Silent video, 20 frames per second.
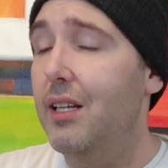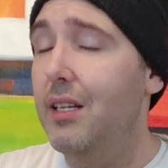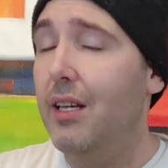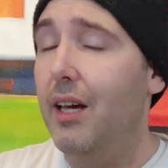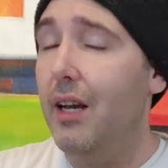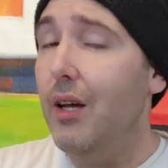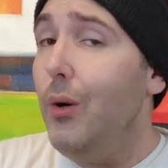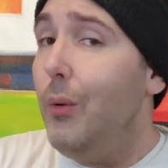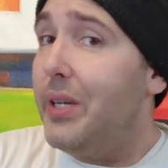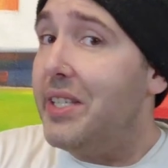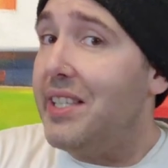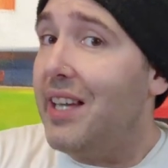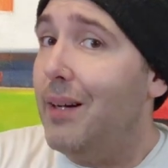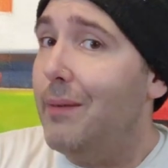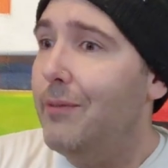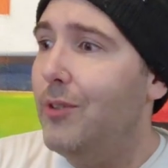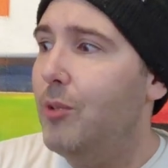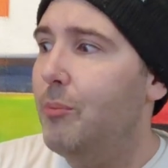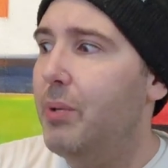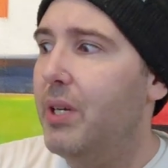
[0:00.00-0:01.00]
Not always
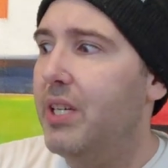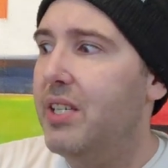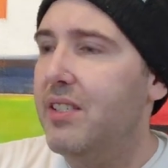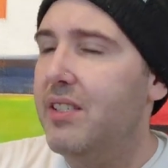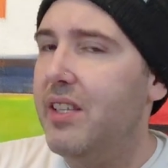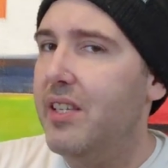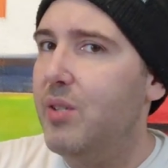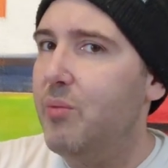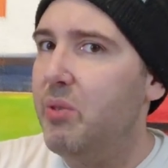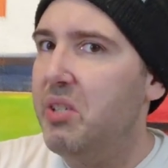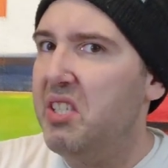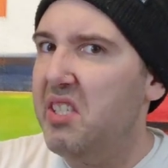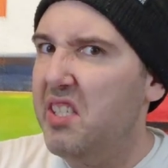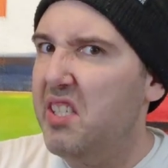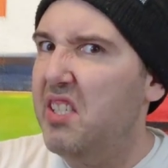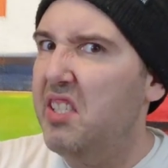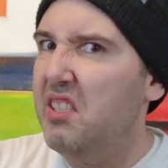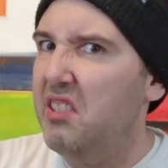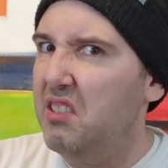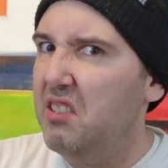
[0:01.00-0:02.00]
helpful because this was
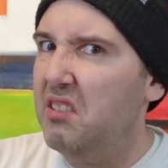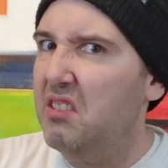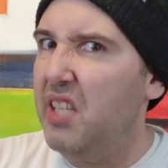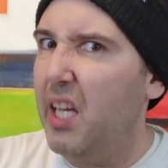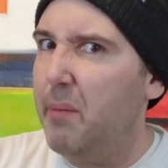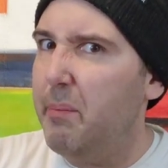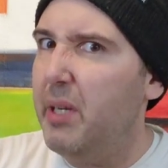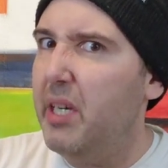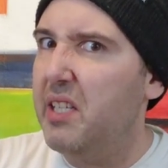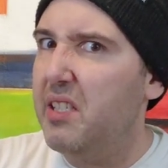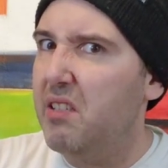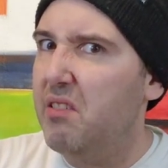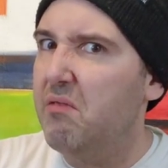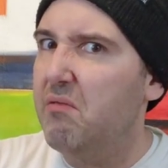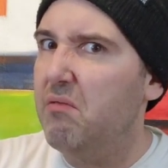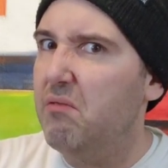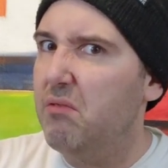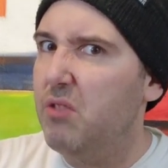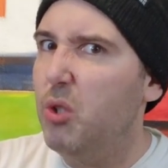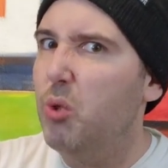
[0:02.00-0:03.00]
still 10 minutes
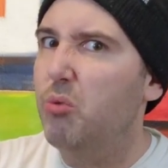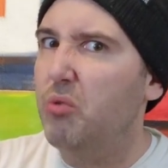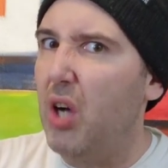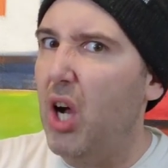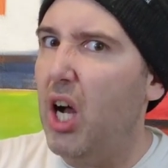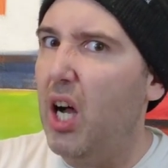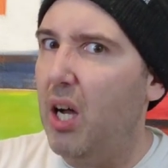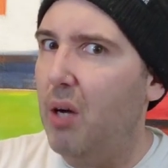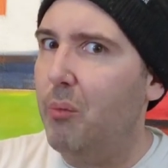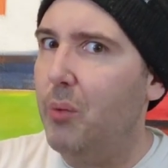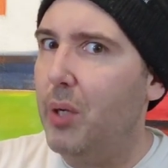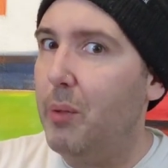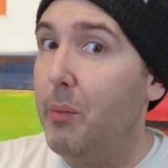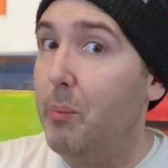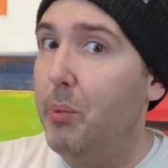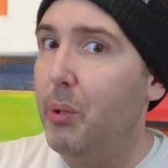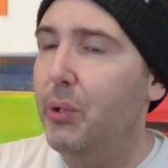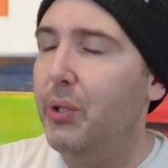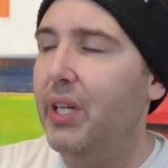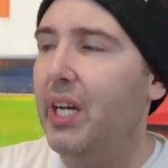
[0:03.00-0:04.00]
too raw when we
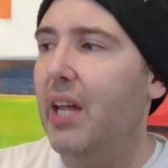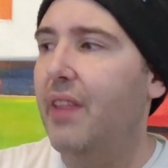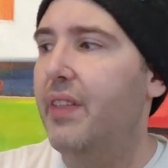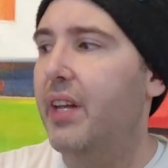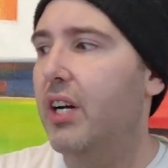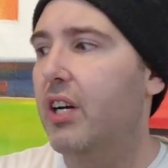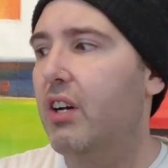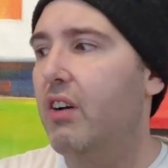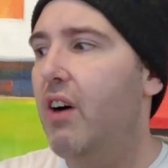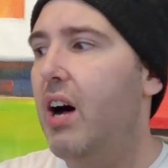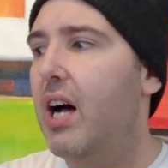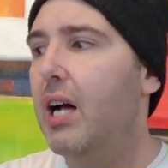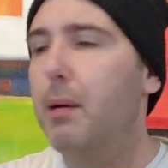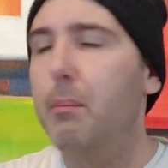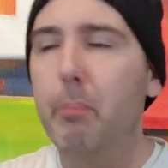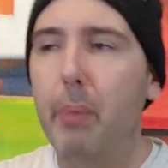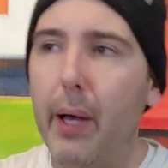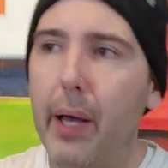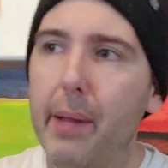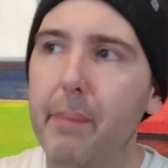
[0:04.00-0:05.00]
pulled it on their clock,
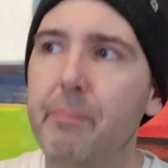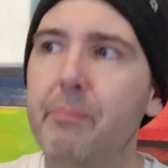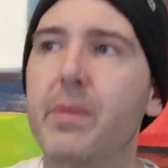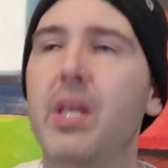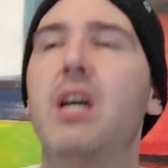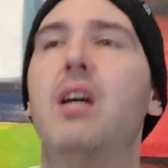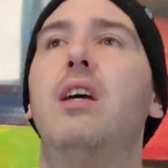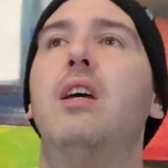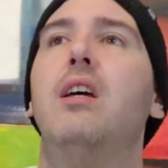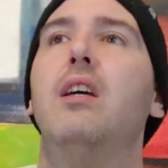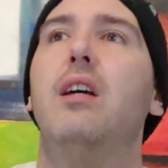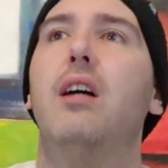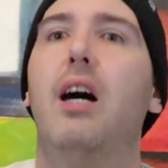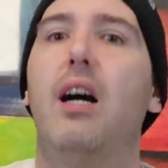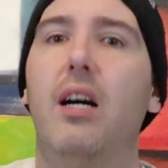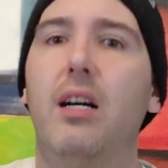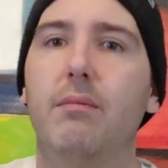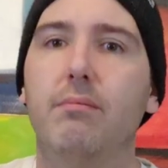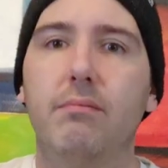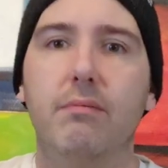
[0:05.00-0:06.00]
but
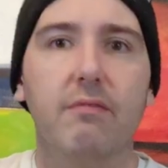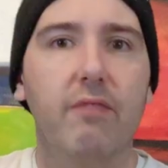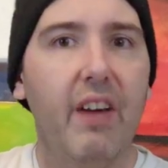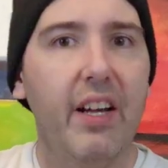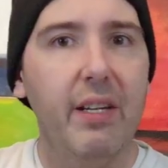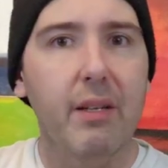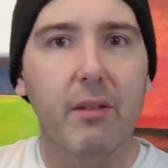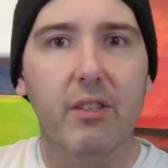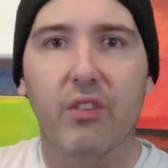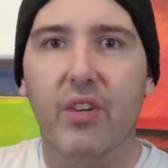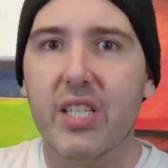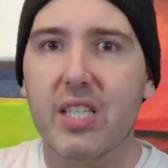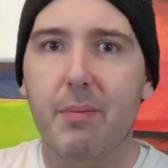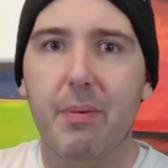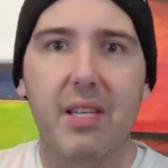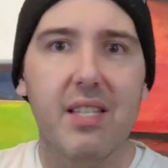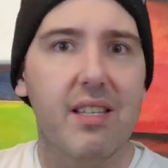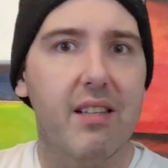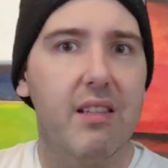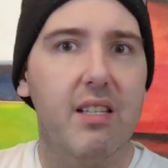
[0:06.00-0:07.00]
um, finding the
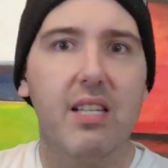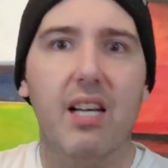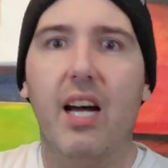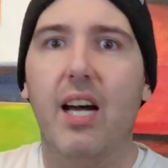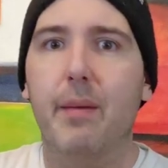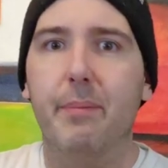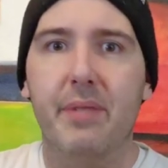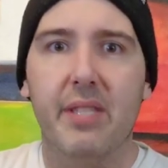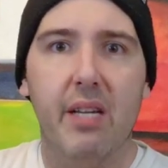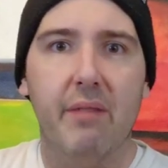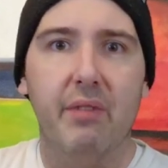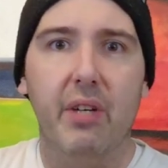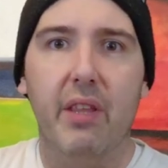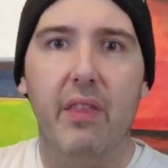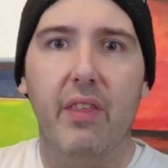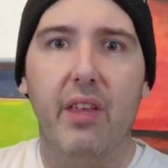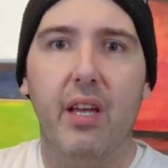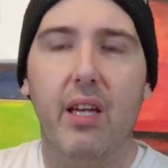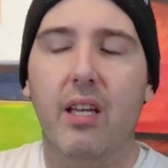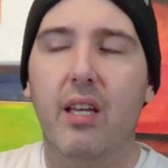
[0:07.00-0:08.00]
recipes and the times and
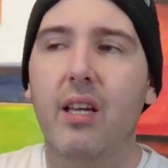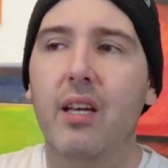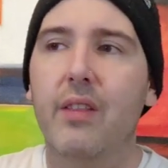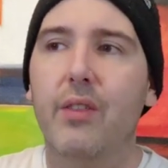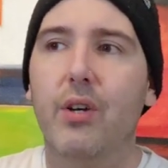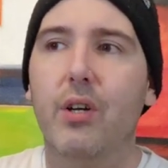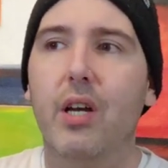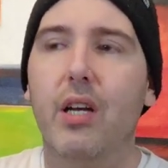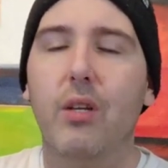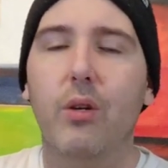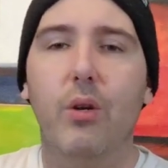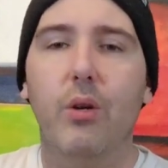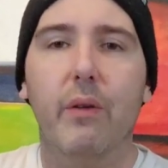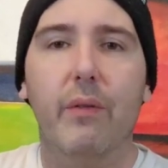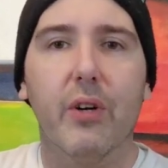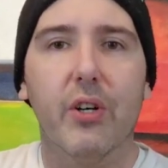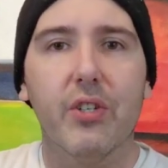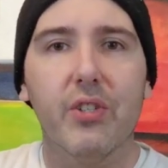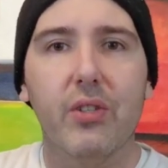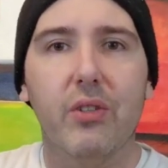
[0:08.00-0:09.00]
everything, they're not
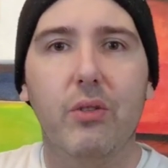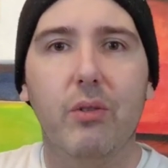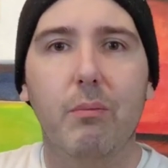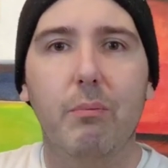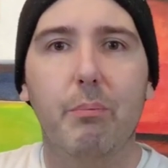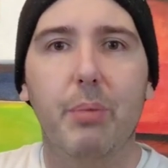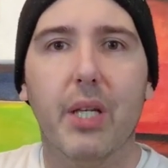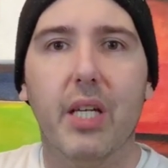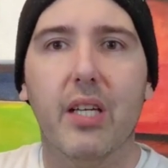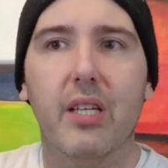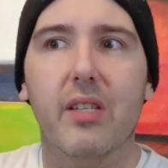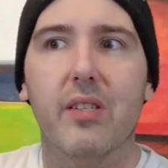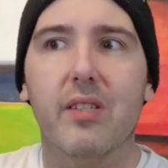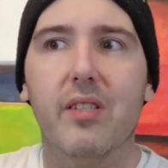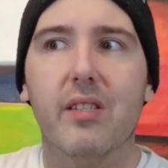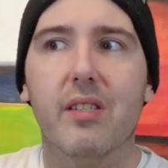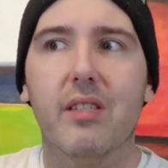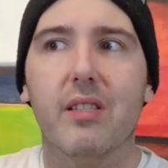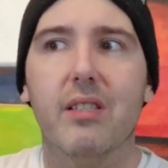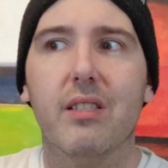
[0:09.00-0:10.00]
universal
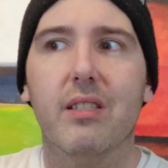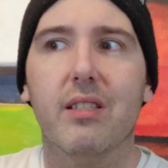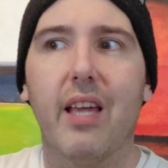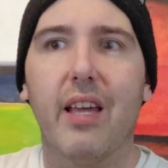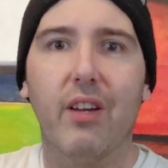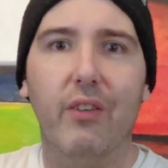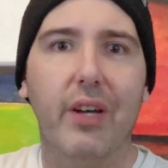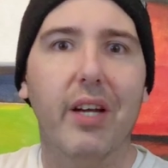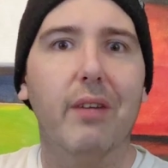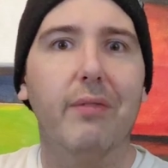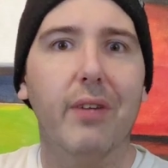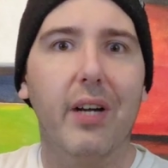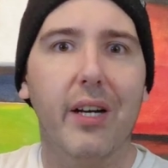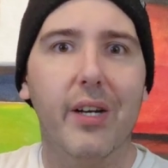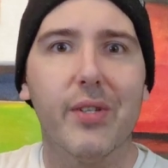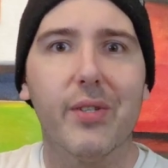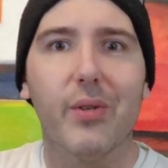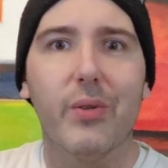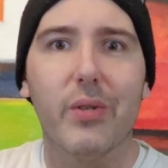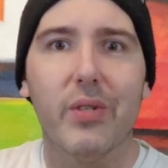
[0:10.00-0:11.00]
because not all air
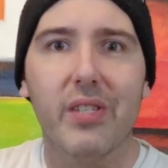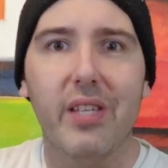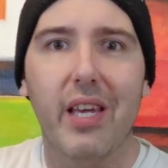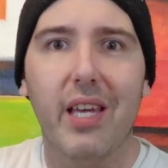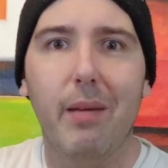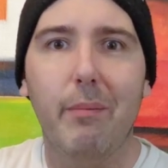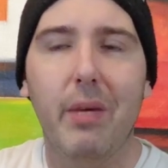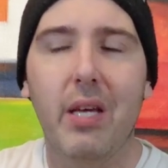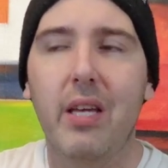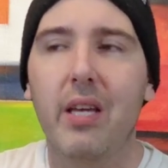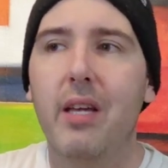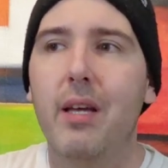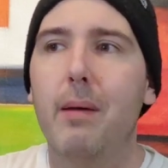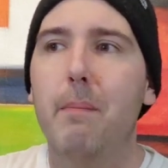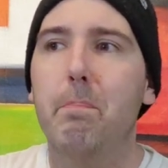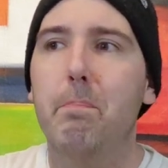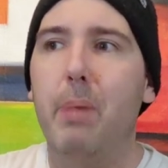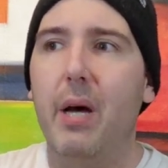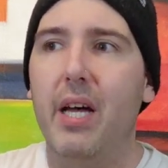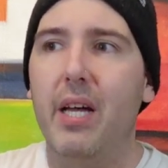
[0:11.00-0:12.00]
fryers are the same,
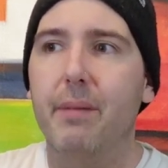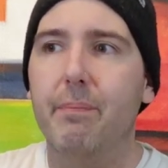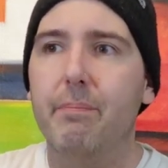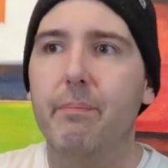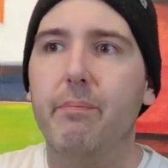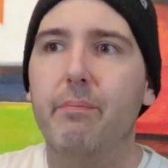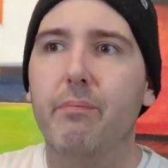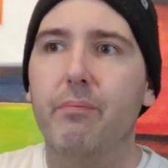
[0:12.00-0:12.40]
but